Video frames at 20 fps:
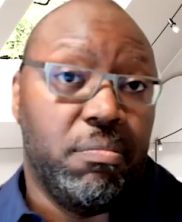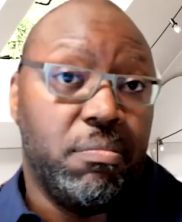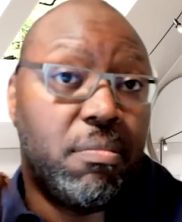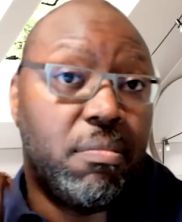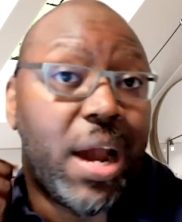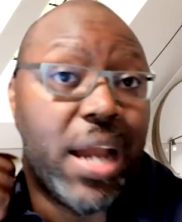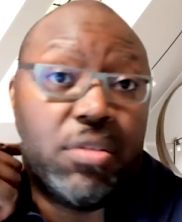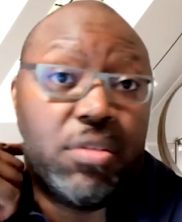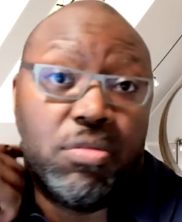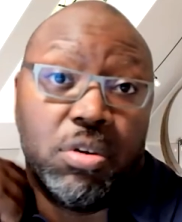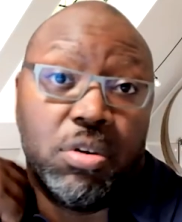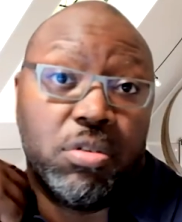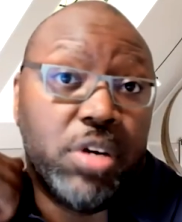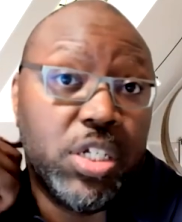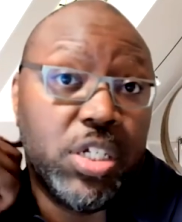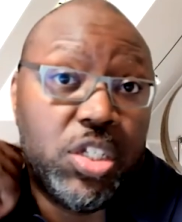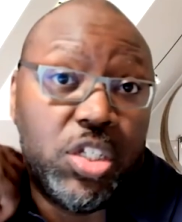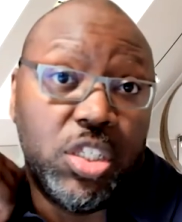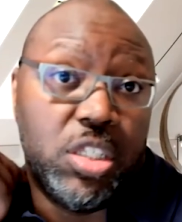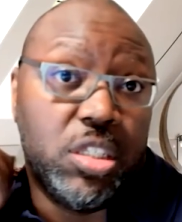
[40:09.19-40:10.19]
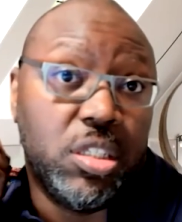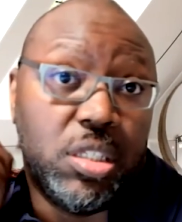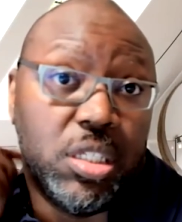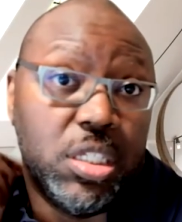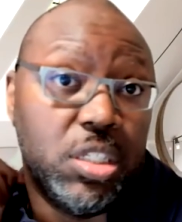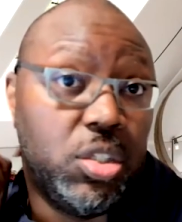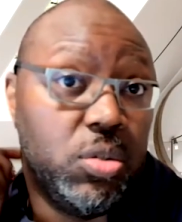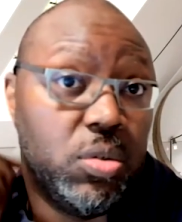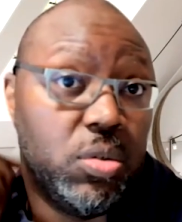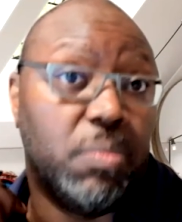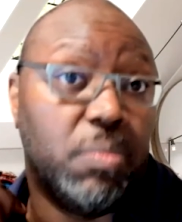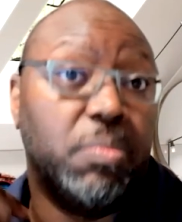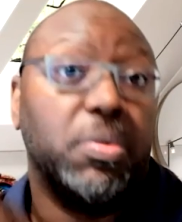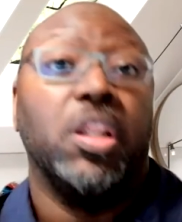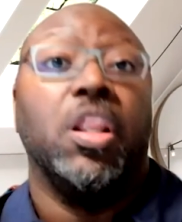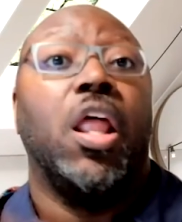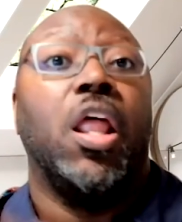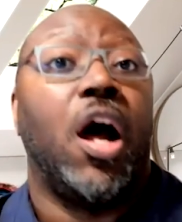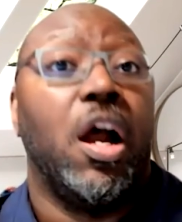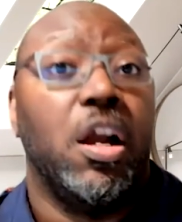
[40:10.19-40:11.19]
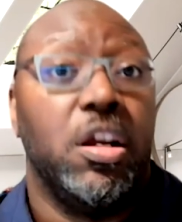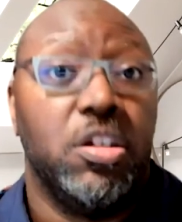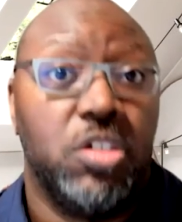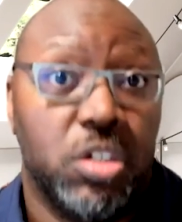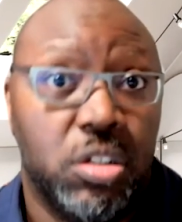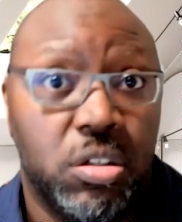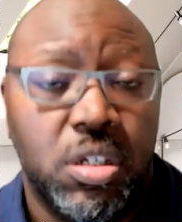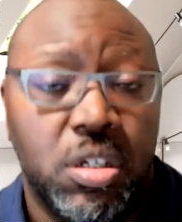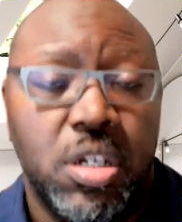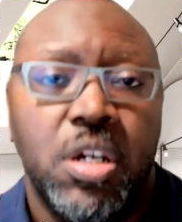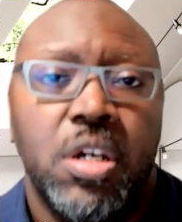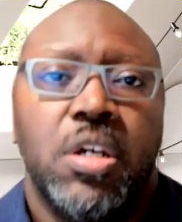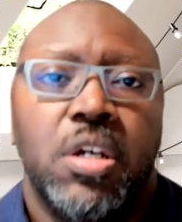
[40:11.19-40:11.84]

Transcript: microaggressions into a larger